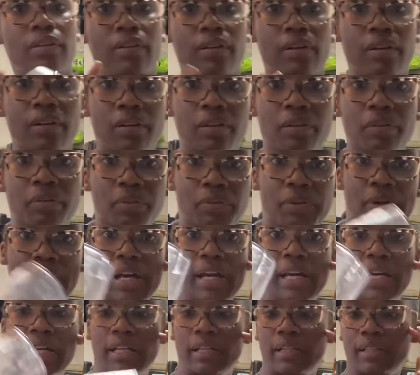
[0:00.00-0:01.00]
All
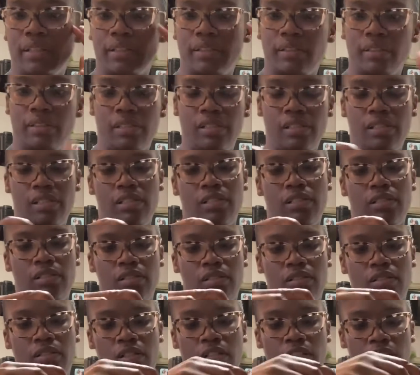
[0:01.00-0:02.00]
right, it's
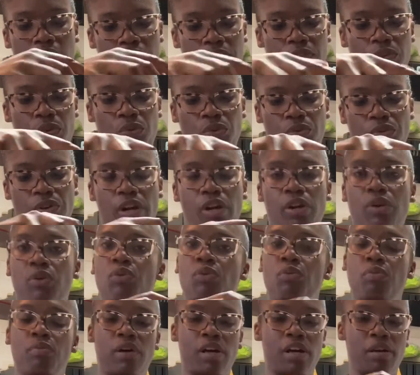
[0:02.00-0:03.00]
going to give a great
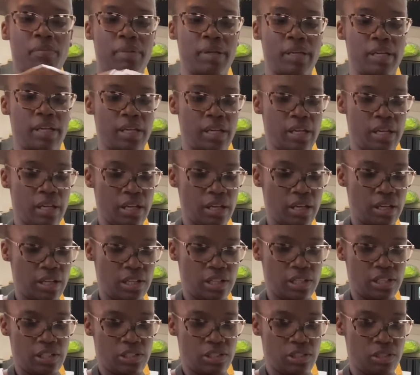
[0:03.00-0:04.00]
umami
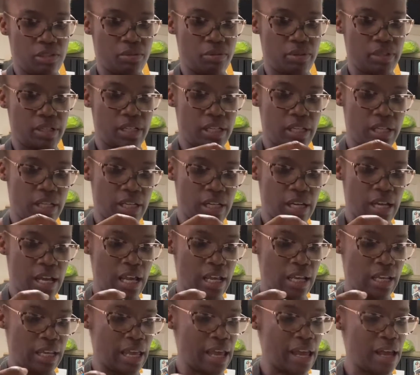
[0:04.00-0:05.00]
to it. And I
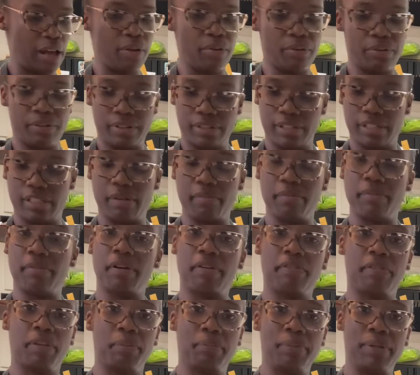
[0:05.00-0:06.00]
allowed some
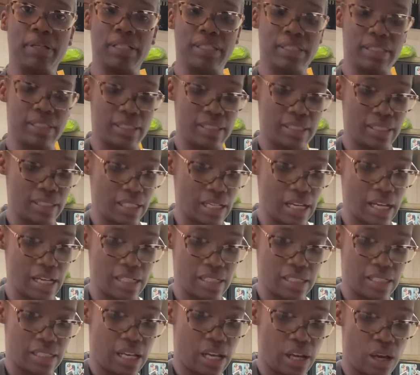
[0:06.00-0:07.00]
of the pieces to kind of
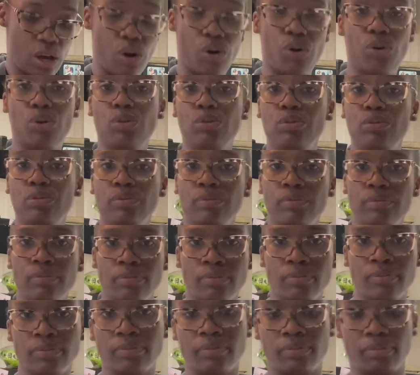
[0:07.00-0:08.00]
stay whole
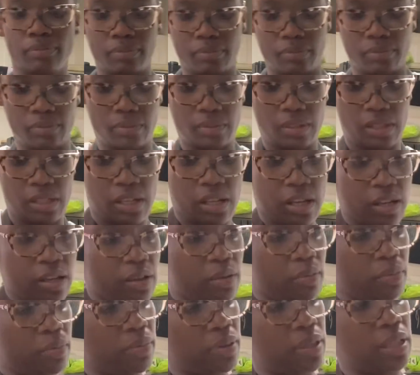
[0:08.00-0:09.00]

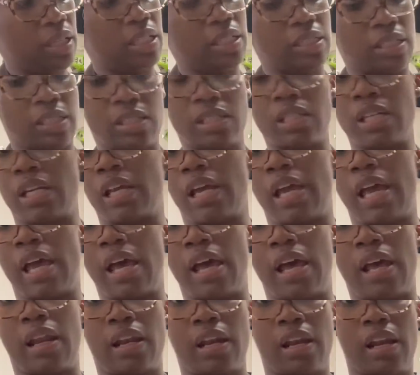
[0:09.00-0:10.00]
because it's going to
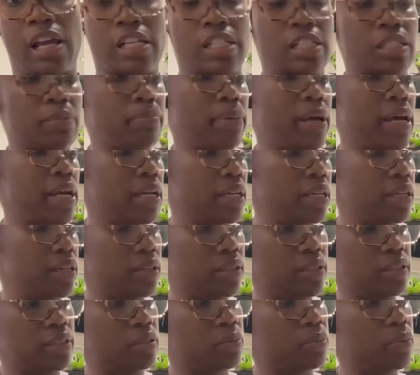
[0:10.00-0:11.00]
add a nice bite
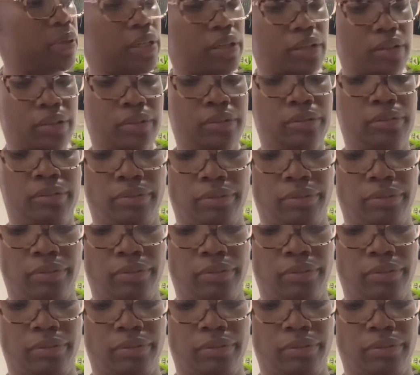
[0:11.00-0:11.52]
as well.